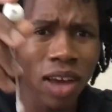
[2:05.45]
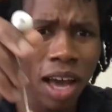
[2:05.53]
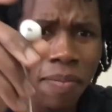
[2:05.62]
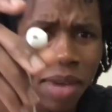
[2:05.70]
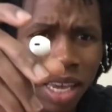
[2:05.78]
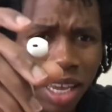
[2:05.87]

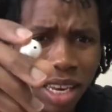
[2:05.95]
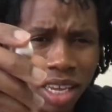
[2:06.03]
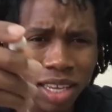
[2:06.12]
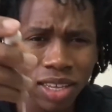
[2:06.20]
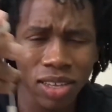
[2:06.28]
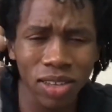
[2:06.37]
I
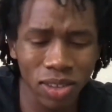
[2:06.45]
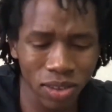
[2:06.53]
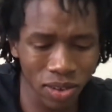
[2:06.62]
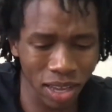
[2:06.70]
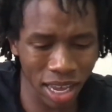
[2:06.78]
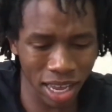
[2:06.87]
mean,
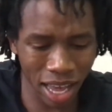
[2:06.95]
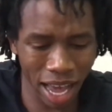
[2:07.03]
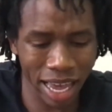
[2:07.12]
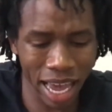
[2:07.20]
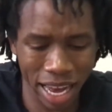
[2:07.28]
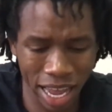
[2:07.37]

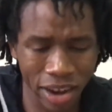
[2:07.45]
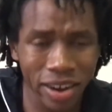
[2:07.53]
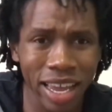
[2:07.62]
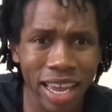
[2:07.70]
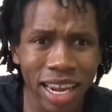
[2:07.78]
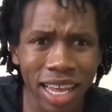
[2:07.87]
I can't hear
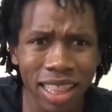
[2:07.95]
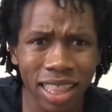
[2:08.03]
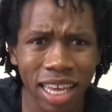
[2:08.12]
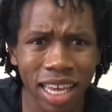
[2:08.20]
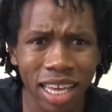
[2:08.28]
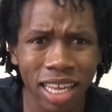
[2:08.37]

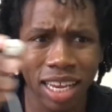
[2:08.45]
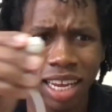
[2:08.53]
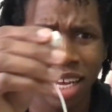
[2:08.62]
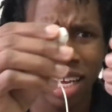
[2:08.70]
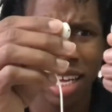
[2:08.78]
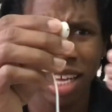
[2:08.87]
anything.
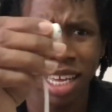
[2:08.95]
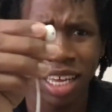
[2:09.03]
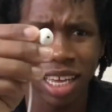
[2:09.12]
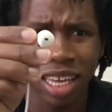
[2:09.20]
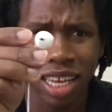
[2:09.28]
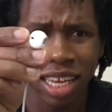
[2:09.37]
Like,
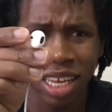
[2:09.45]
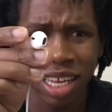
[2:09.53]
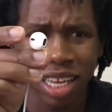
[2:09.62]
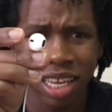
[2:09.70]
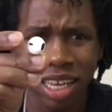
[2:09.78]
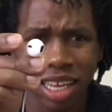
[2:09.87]

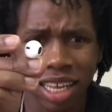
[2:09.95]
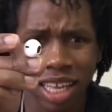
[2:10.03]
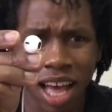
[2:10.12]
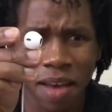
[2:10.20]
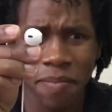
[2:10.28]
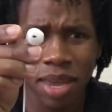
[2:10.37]

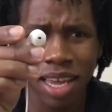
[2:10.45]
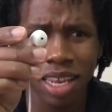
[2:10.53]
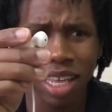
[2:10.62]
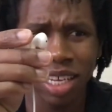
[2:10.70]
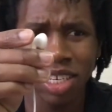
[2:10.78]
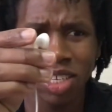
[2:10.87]
I
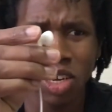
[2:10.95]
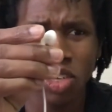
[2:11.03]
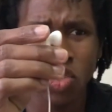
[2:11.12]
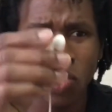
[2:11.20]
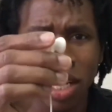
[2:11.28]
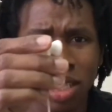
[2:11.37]
mean, they just go
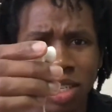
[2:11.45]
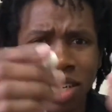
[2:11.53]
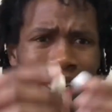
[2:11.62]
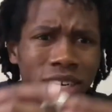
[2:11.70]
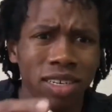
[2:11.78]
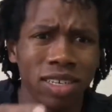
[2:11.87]
straight into
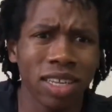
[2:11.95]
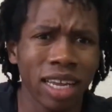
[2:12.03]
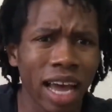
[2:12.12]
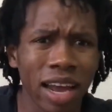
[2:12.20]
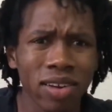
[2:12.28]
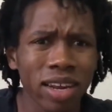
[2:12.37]
your ears. So
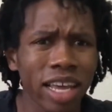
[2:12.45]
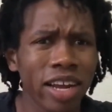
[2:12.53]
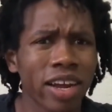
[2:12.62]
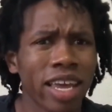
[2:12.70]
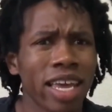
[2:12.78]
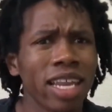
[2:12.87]
like, I don't
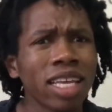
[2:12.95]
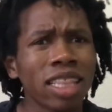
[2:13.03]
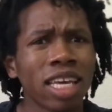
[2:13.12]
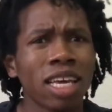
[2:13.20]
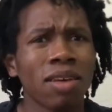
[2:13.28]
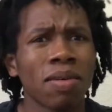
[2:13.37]
hear
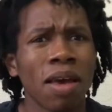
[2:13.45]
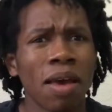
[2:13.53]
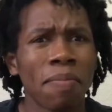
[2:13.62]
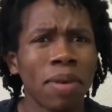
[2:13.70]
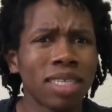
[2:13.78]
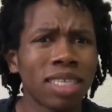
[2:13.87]
anything
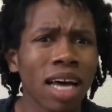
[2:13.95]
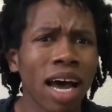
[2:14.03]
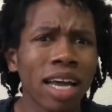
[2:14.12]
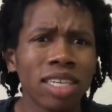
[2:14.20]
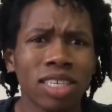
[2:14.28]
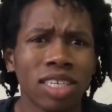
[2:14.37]

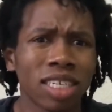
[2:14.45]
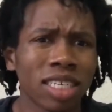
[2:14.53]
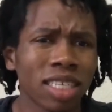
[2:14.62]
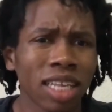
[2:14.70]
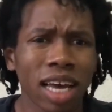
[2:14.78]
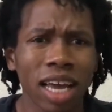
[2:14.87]
besides
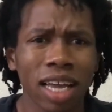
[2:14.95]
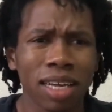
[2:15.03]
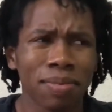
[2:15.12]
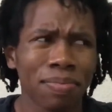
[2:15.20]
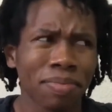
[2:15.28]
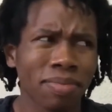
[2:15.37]
just
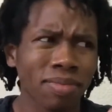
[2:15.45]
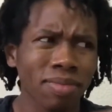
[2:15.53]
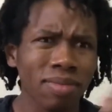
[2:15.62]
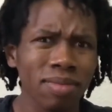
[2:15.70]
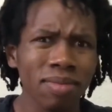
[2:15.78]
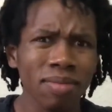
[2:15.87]
like
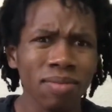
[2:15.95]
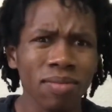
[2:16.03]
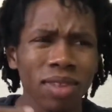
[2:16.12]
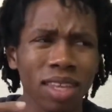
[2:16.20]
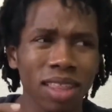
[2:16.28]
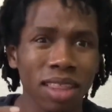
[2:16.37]

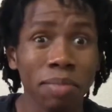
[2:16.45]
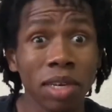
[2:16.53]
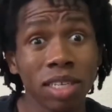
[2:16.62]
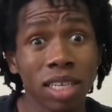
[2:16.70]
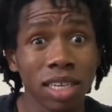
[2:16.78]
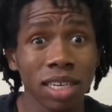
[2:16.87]
the
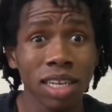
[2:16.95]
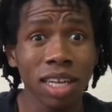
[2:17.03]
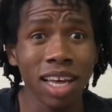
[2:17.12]
music.